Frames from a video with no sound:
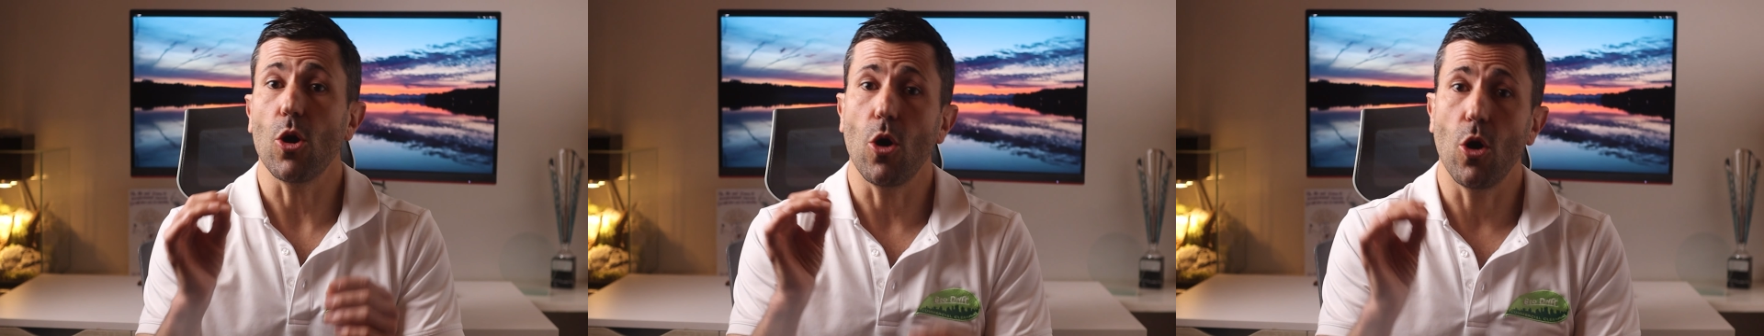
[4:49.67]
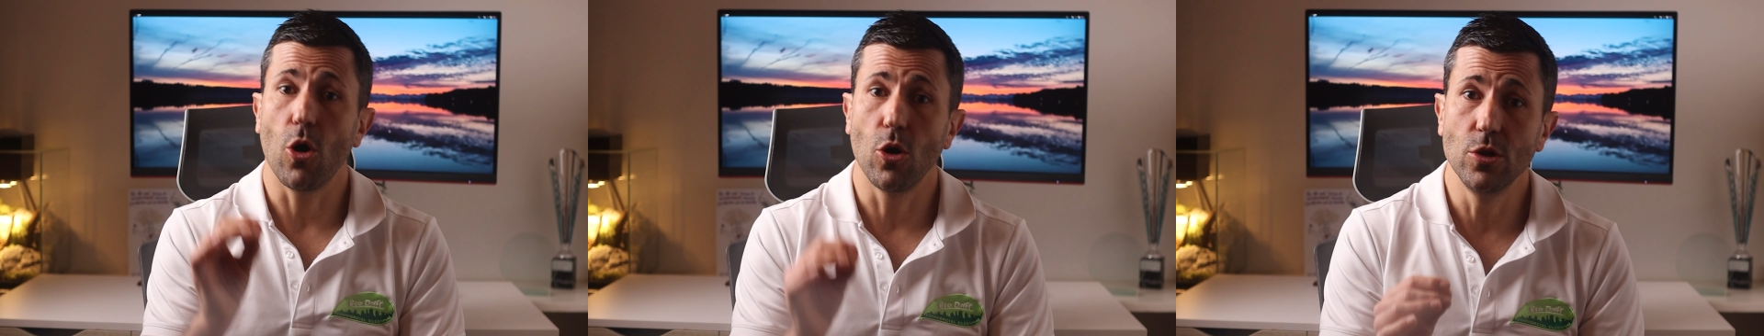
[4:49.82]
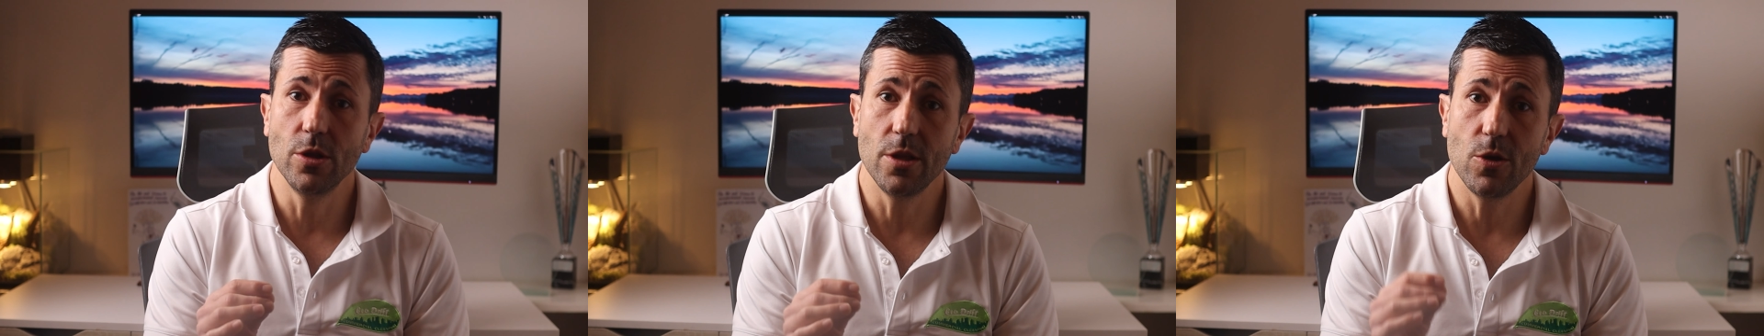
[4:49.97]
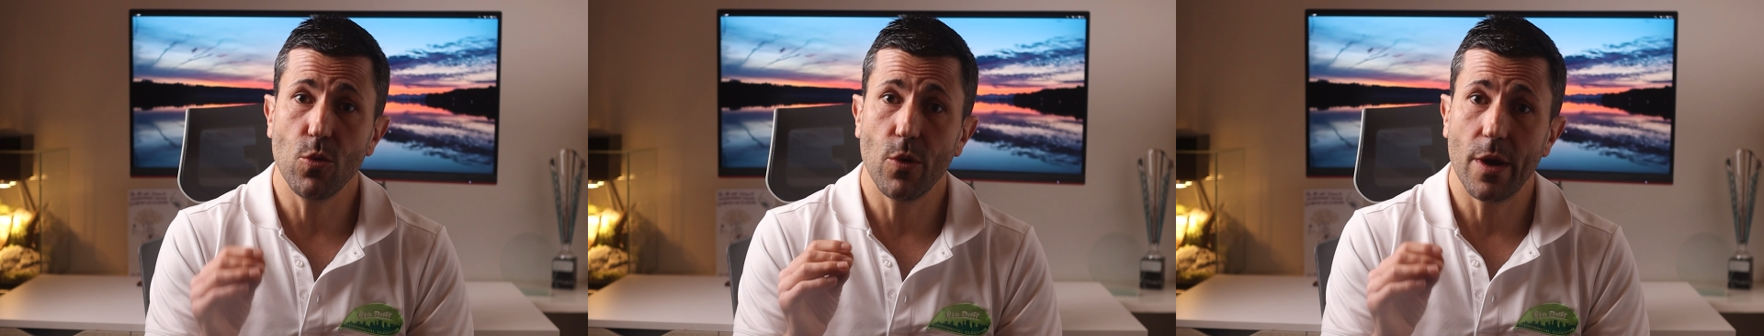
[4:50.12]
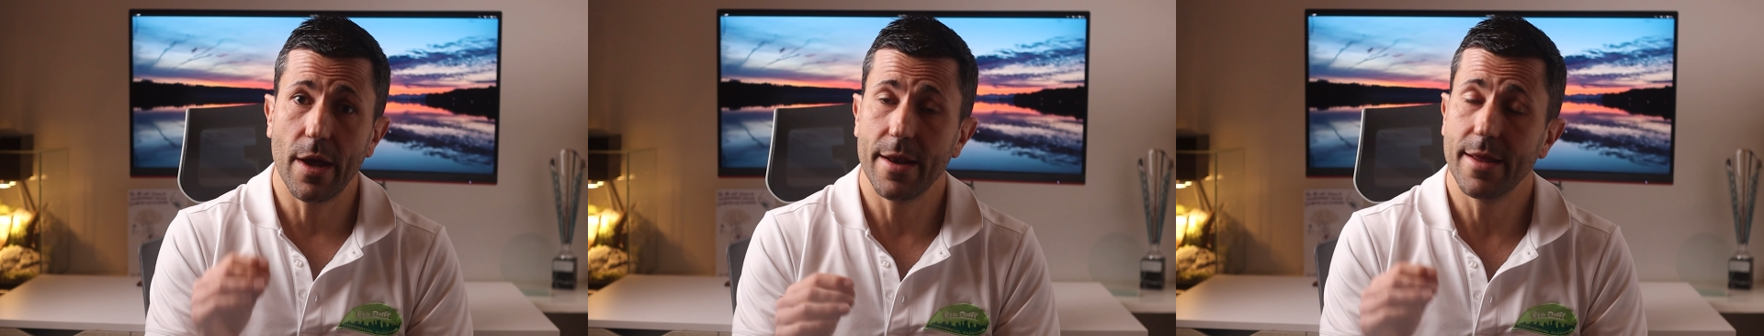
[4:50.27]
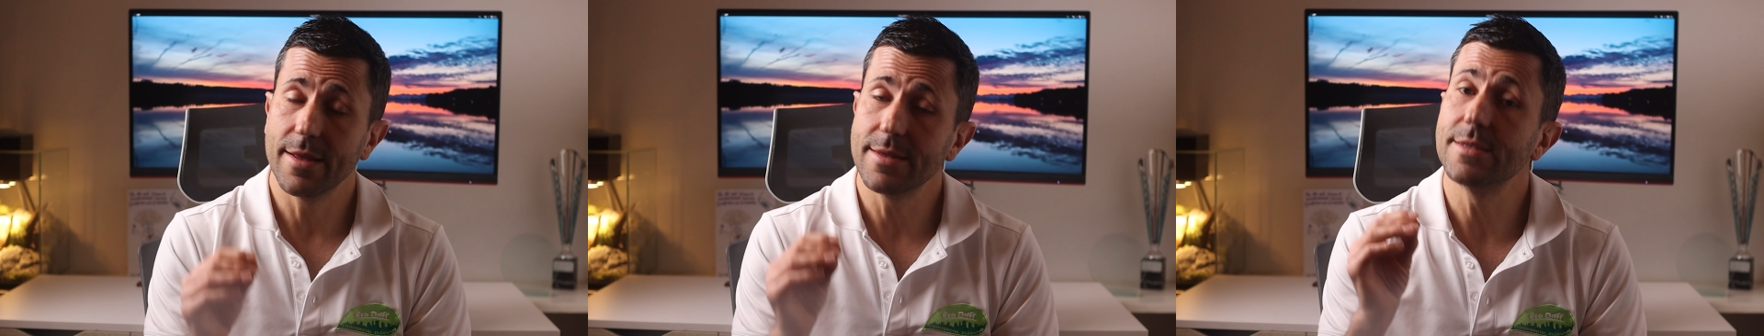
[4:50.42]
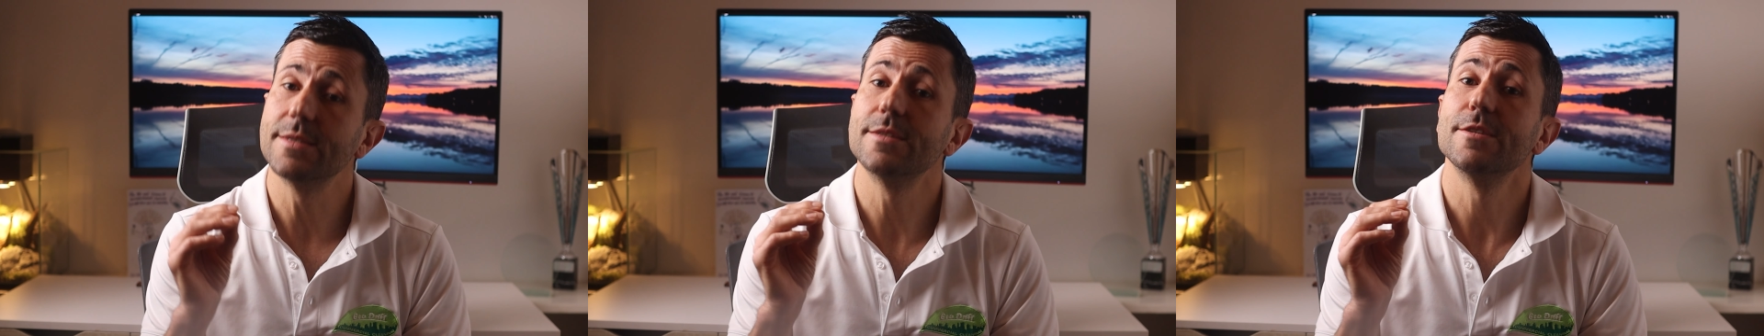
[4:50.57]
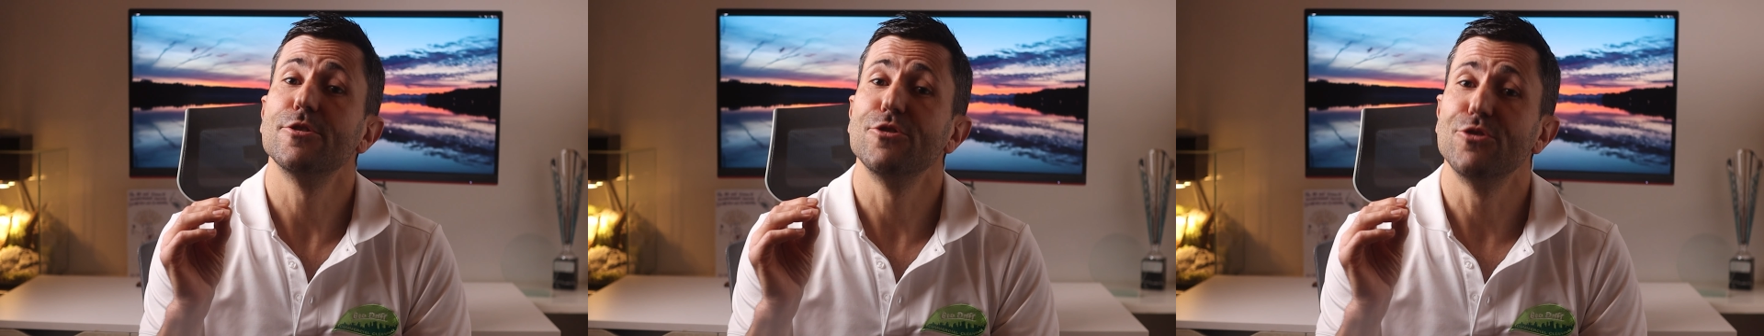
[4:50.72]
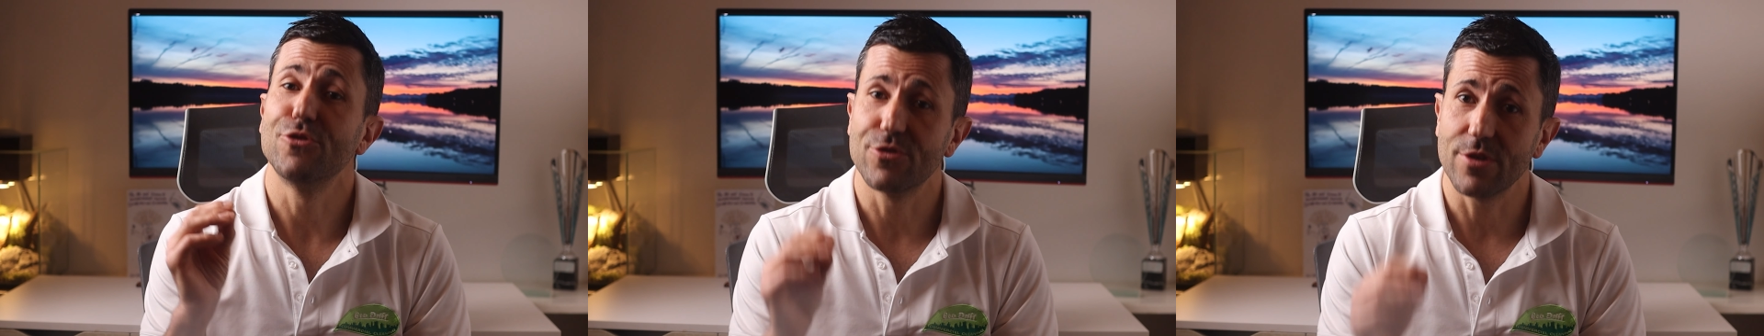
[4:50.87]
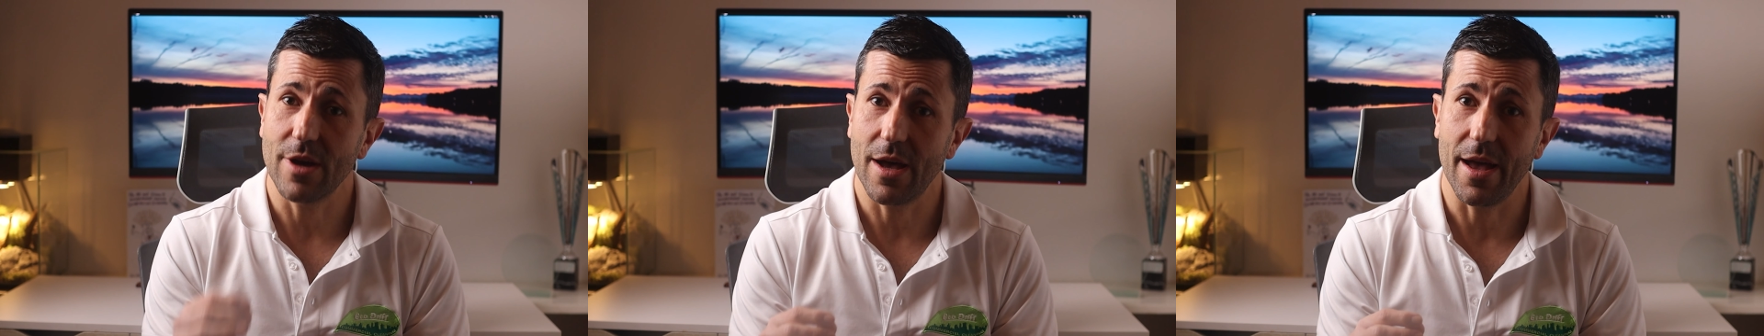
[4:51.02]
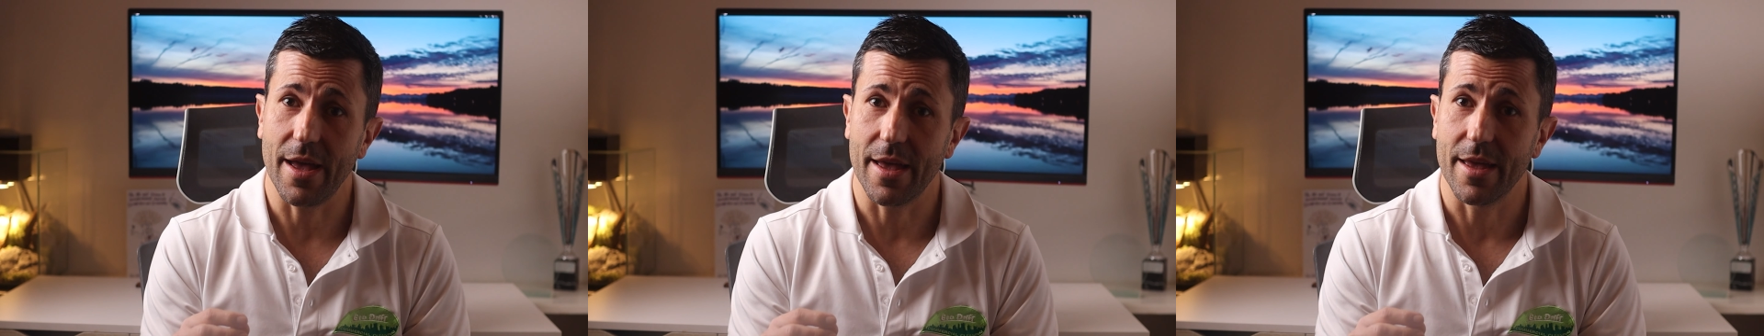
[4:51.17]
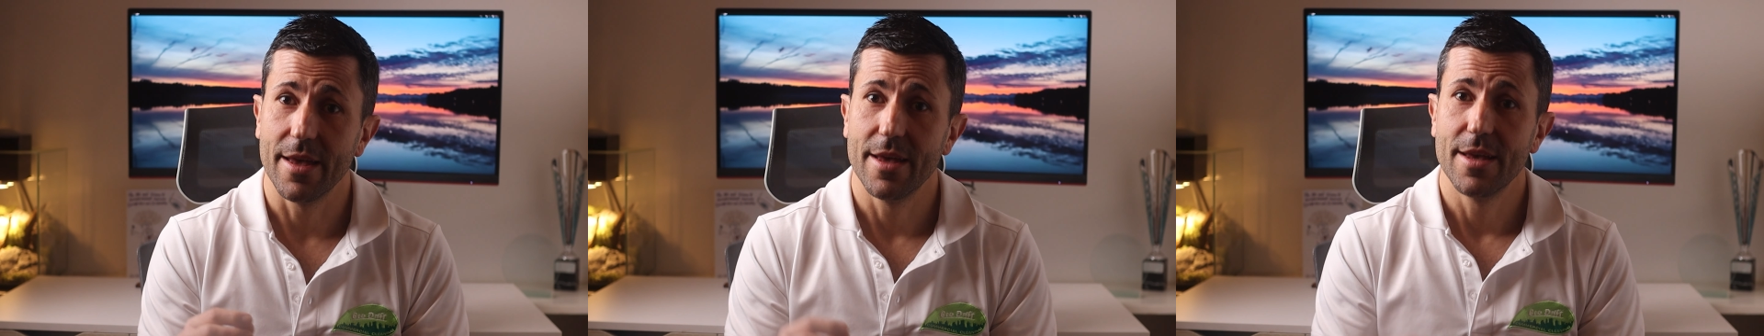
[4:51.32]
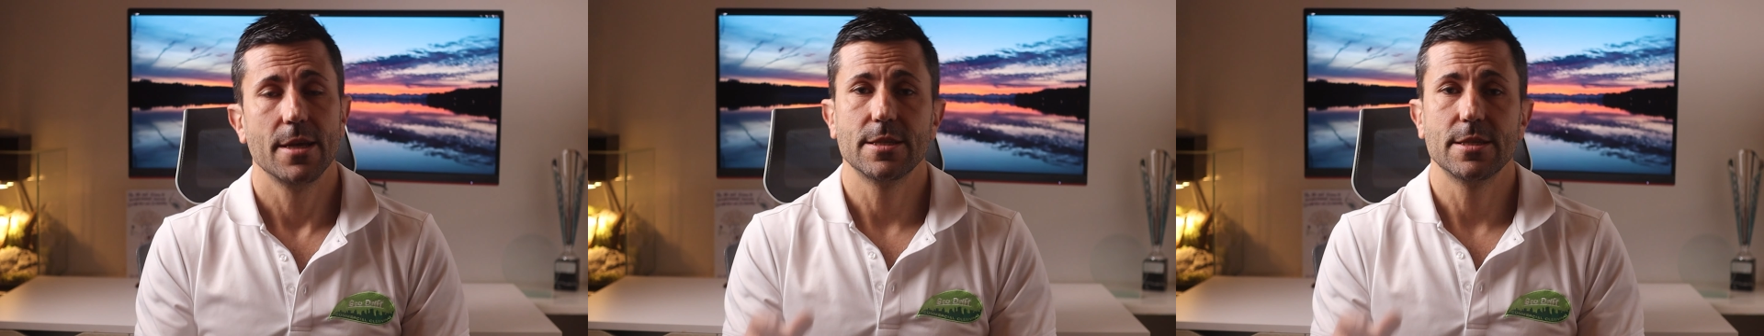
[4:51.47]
only when it's dry.